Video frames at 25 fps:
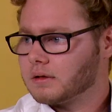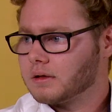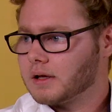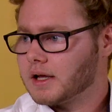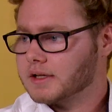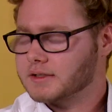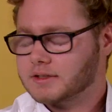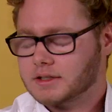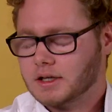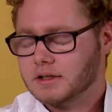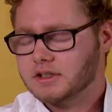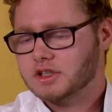
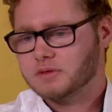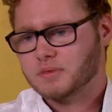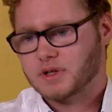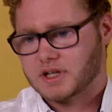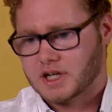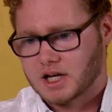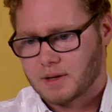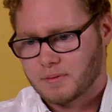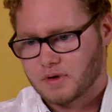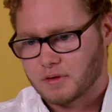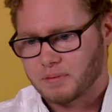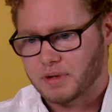It's starting to
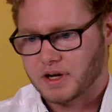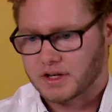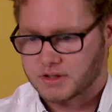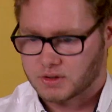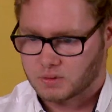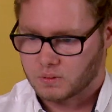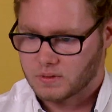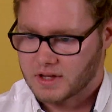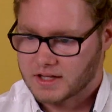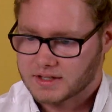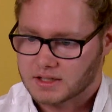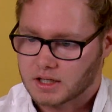become a
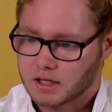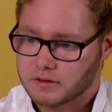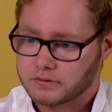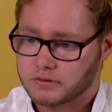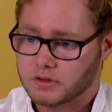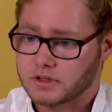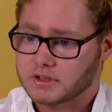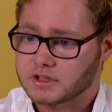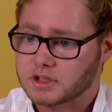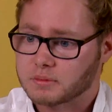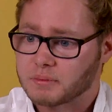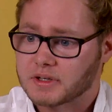puzzle that's hard
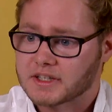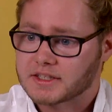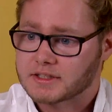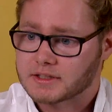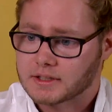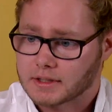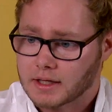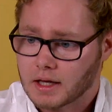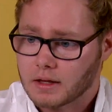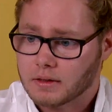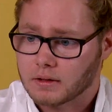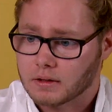for us to piece
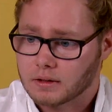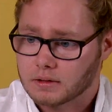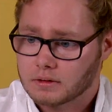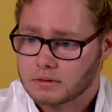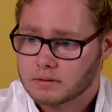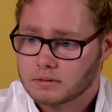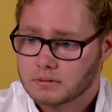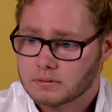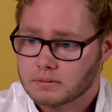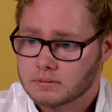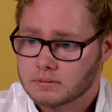together.